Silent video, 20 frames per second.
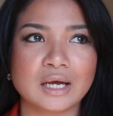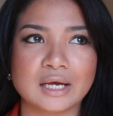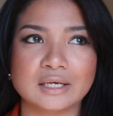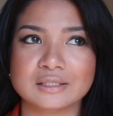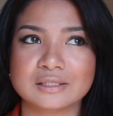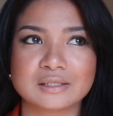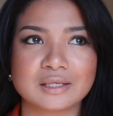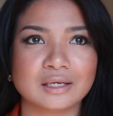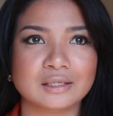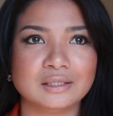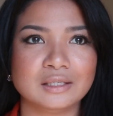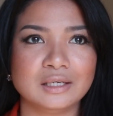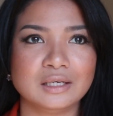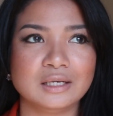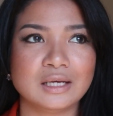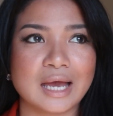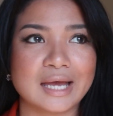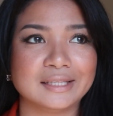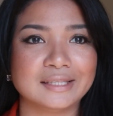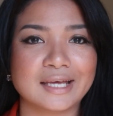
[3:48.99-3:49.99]
I
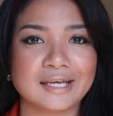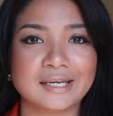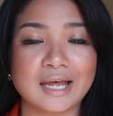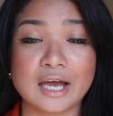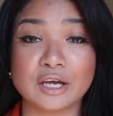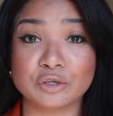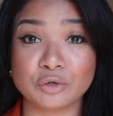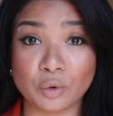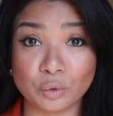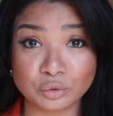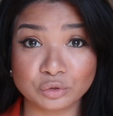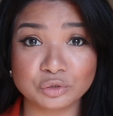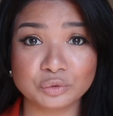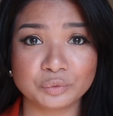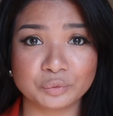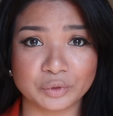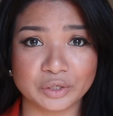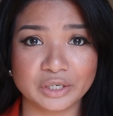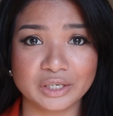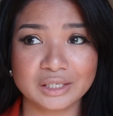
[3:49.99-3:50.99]
study, and then I go to
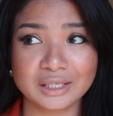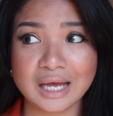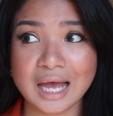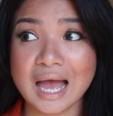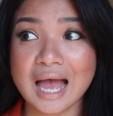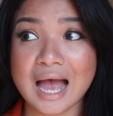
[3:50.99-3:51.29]
work.